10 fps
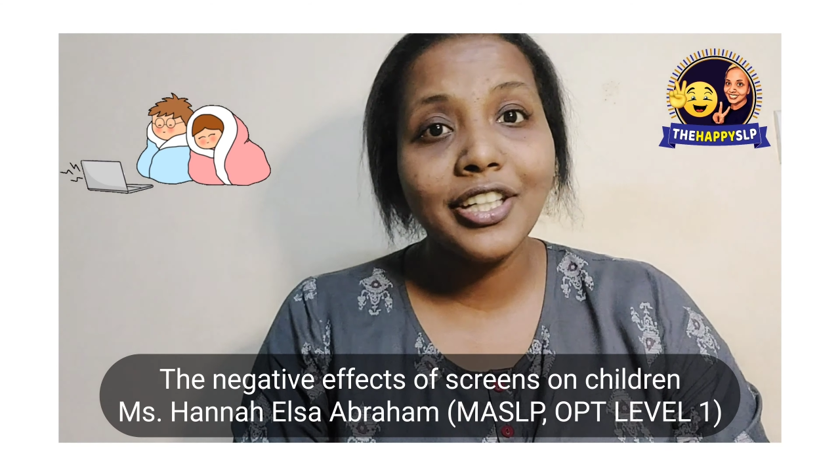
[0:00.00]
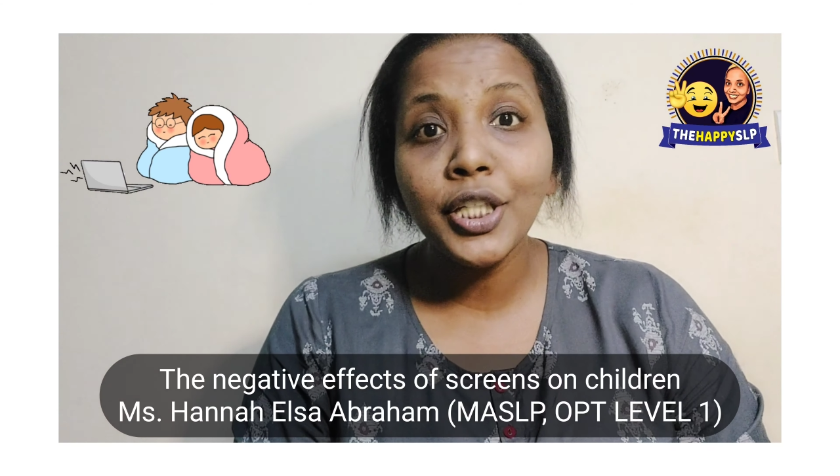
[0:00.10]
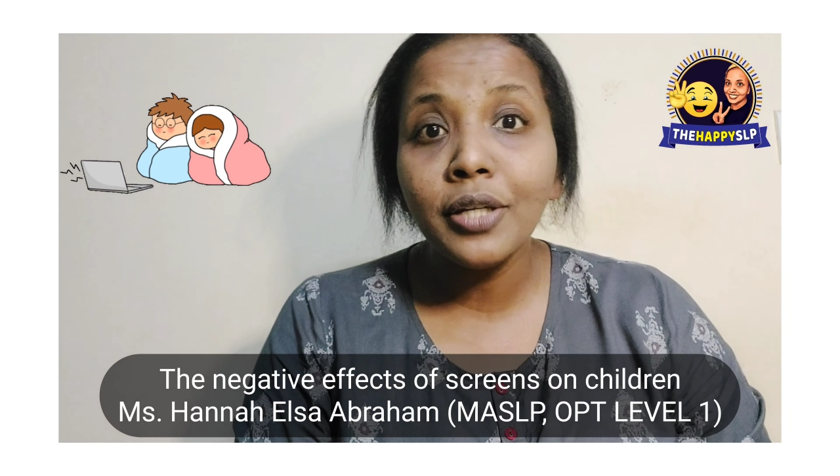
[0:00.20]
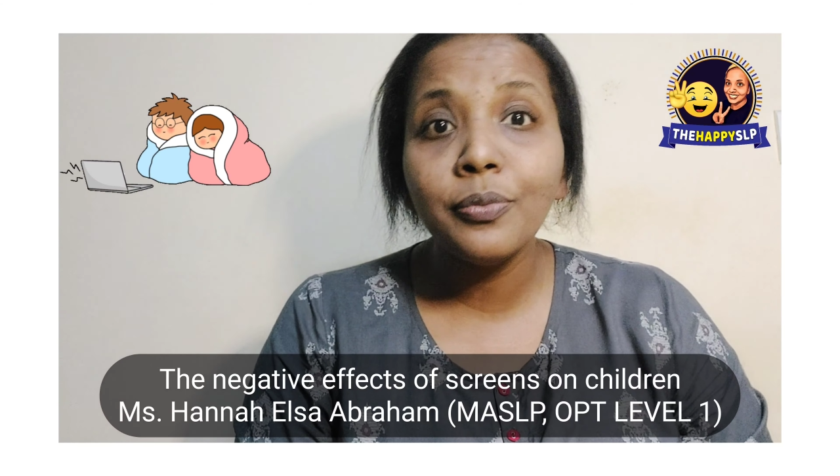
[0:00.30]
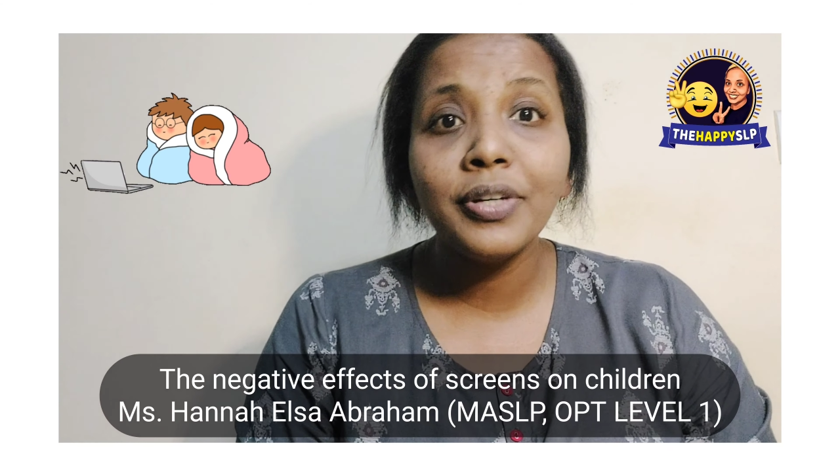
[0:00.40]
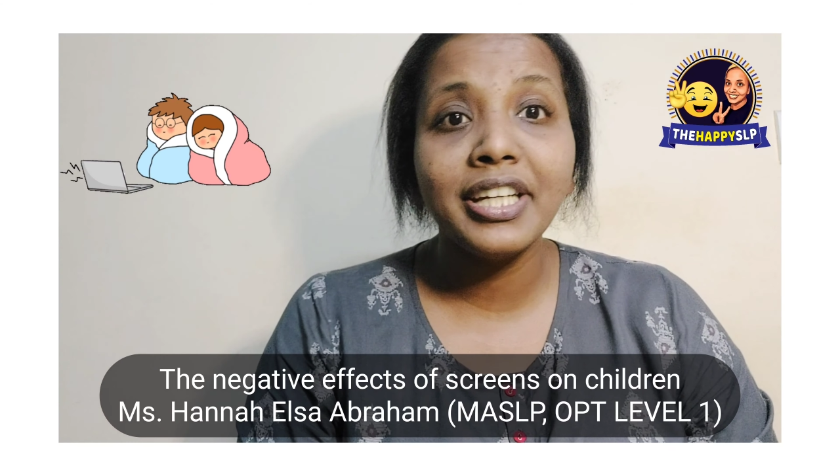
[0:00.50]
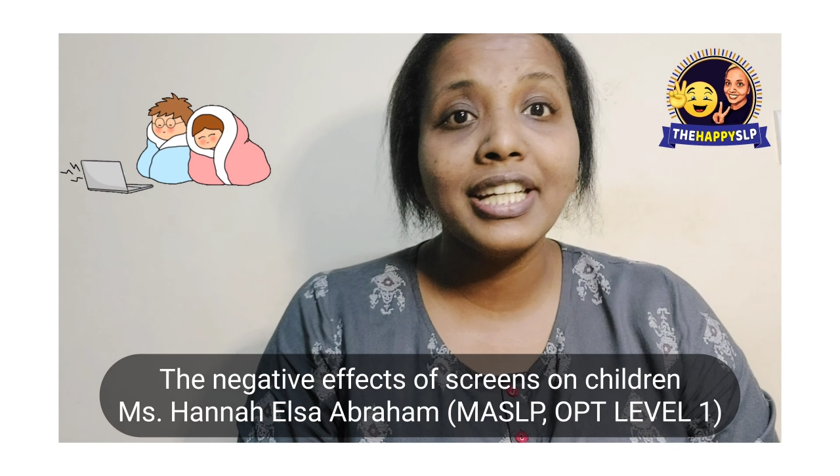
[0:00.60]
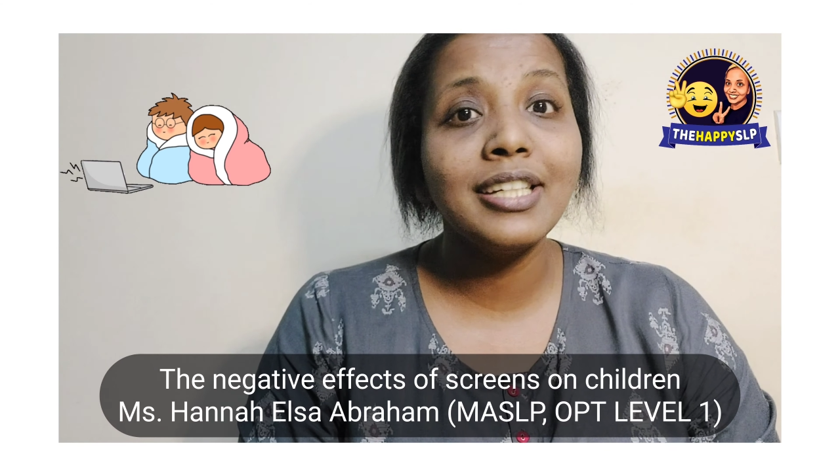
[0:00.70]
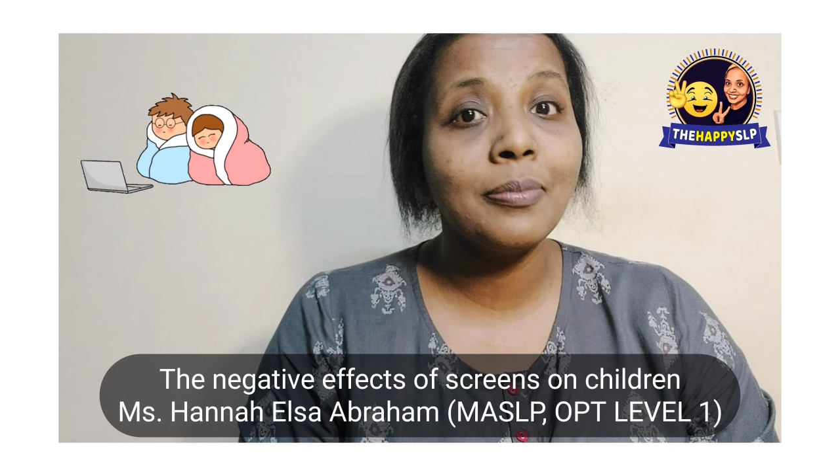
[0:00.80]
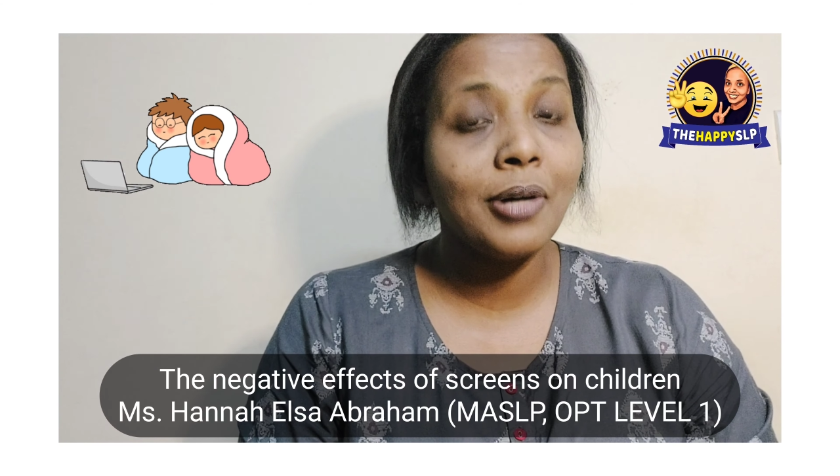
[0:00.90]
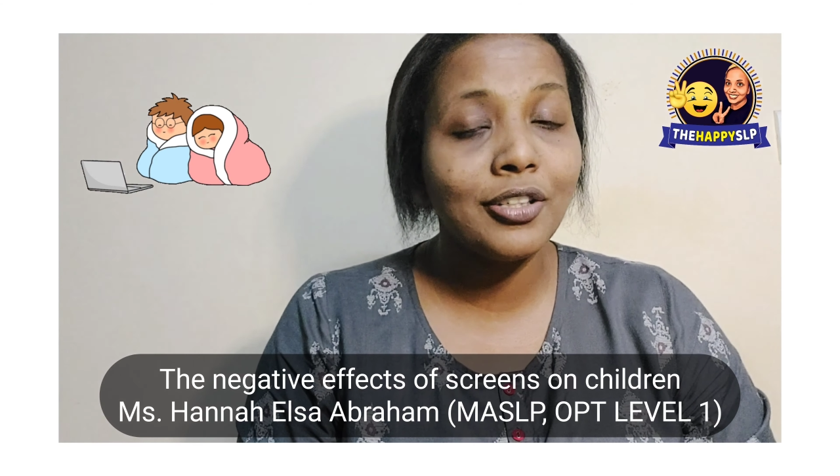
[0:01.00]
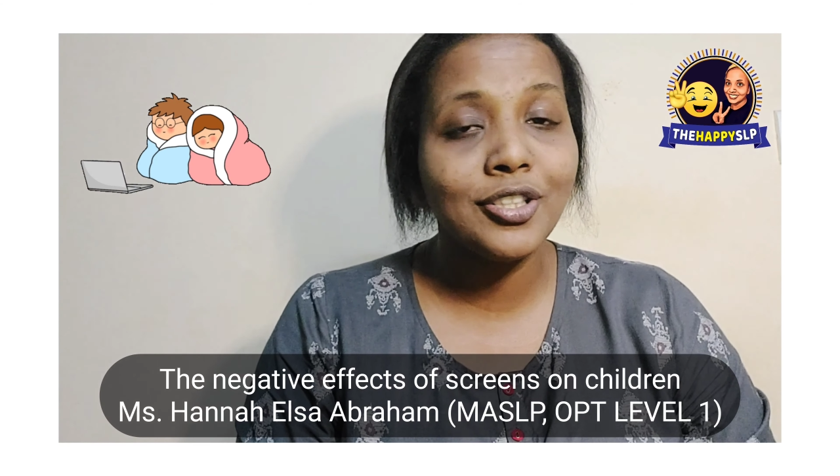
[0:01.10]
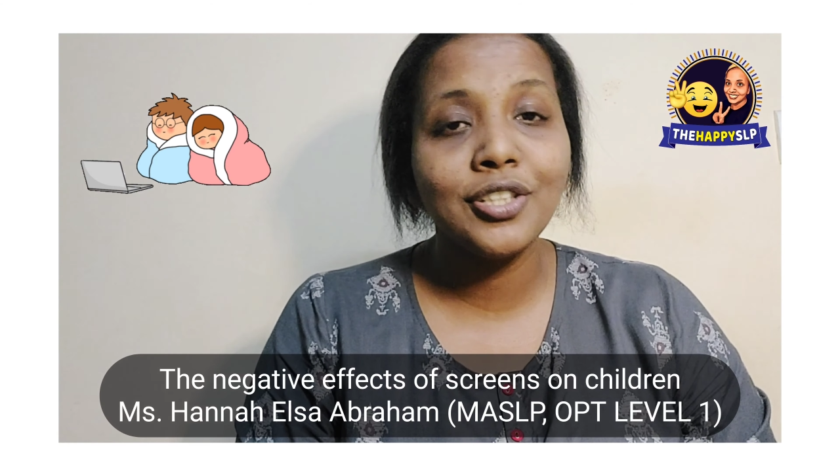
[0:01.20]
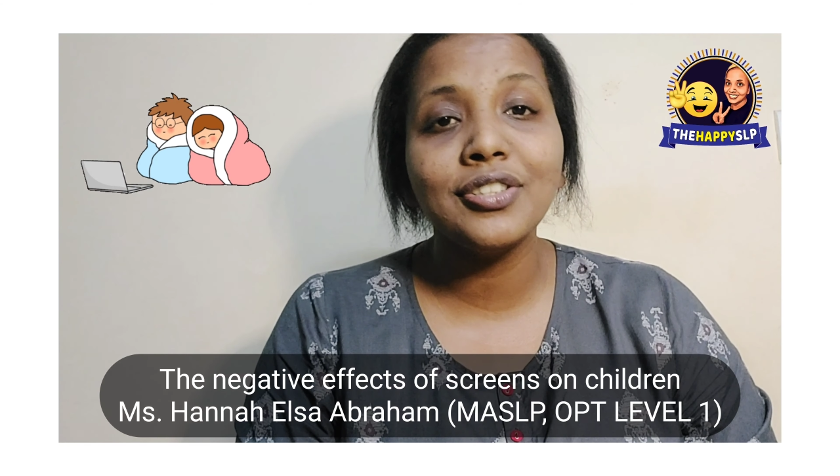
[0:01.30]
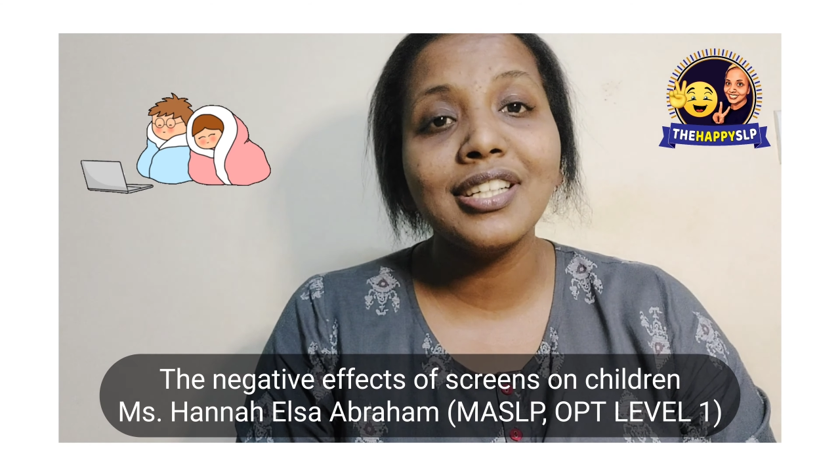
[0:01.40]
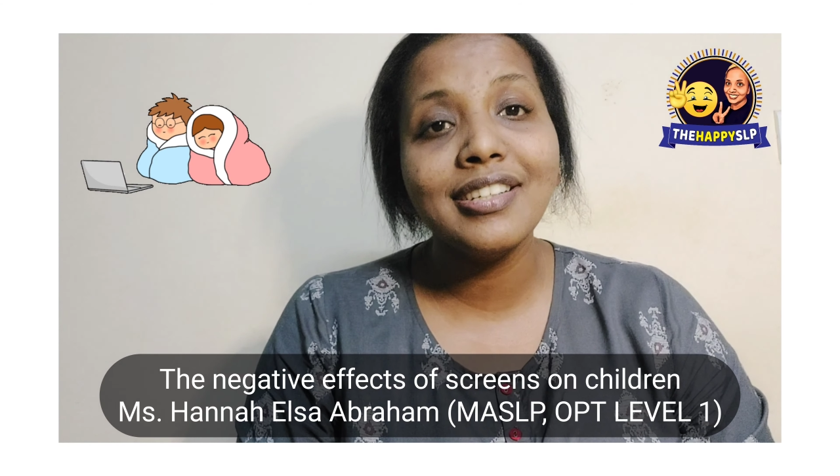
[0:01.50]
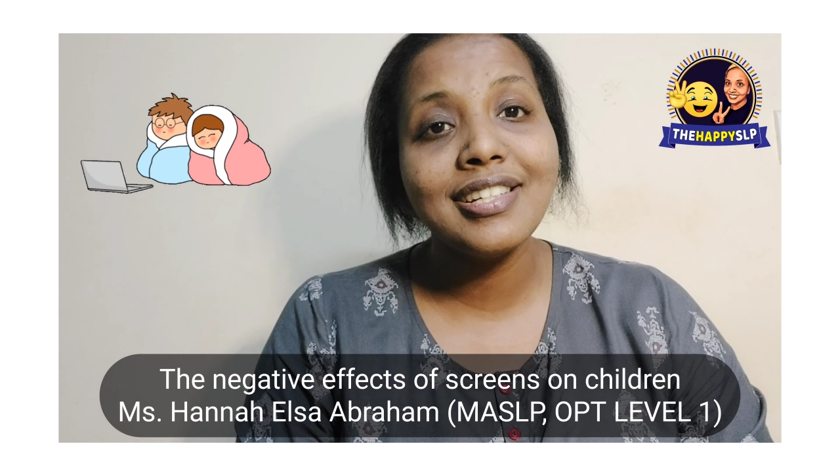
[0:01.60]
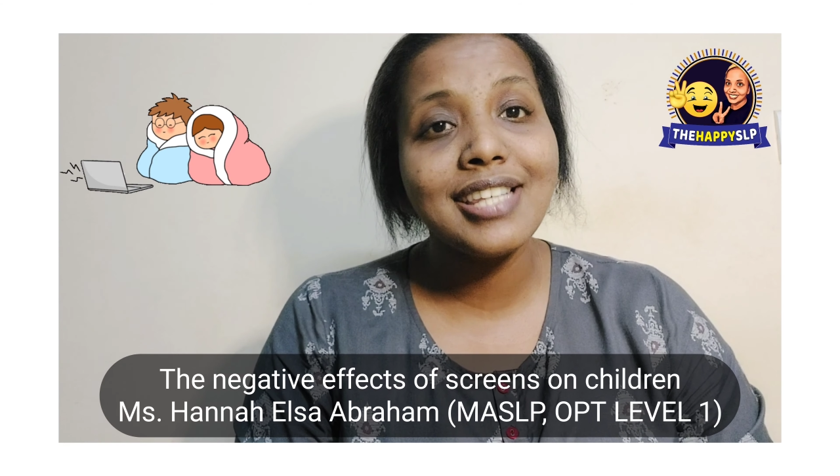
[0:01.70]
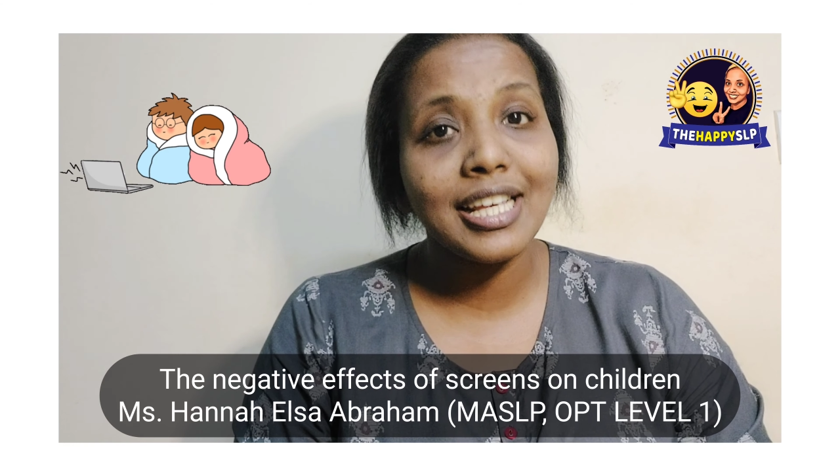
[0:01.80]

you're worried about your children's